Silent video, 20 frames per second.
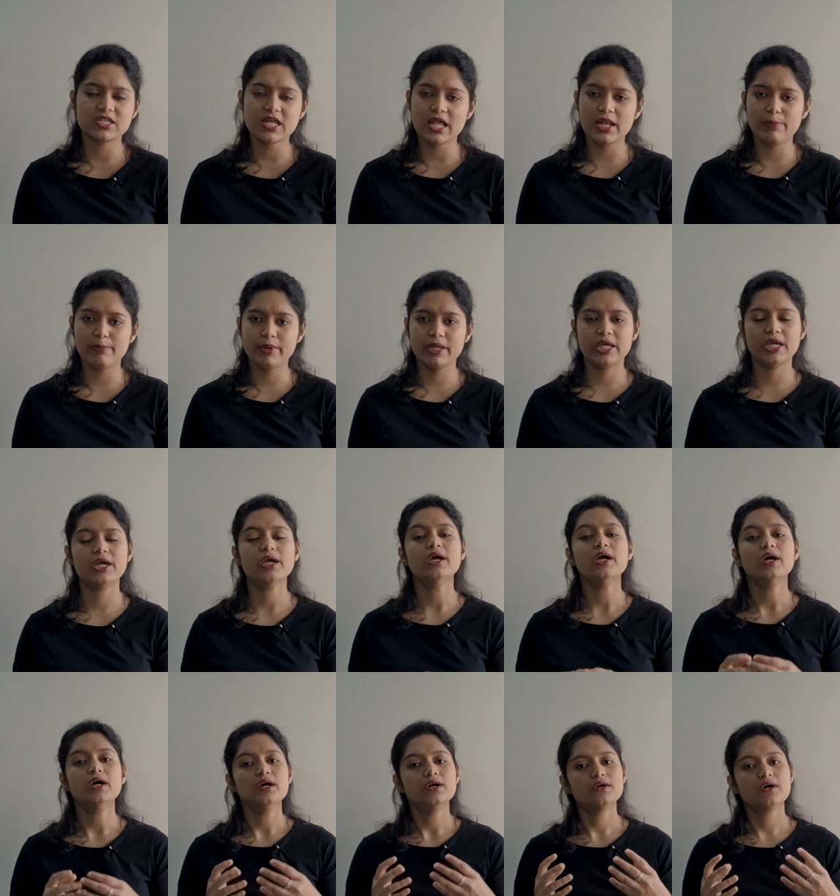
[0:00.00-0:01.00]
LPA.
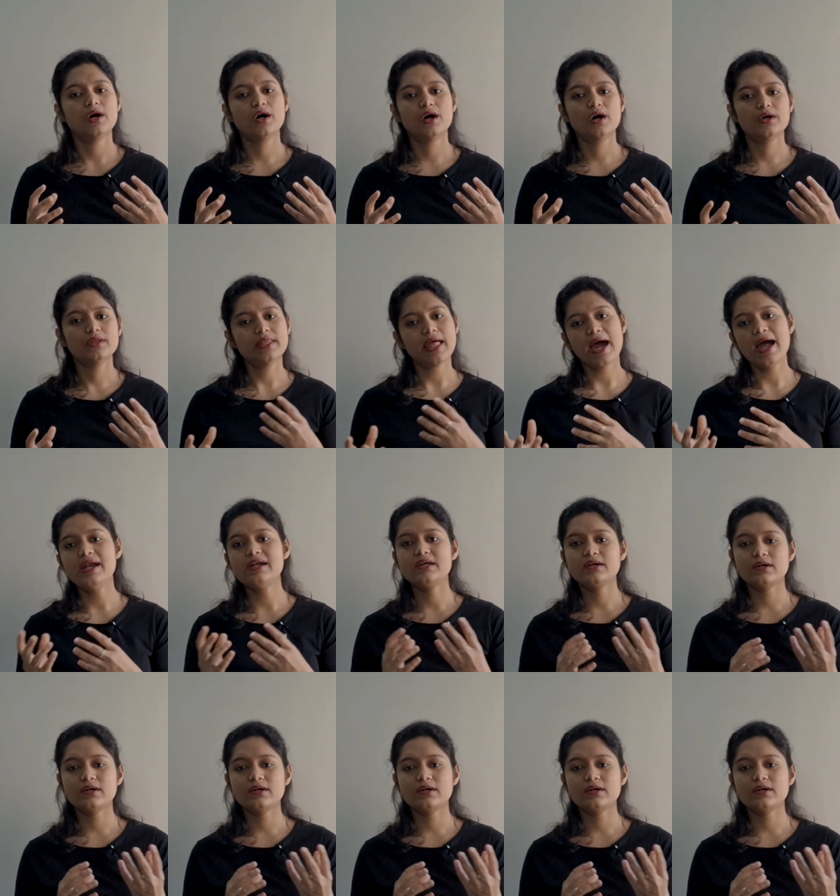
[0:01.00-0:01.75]
Uh, that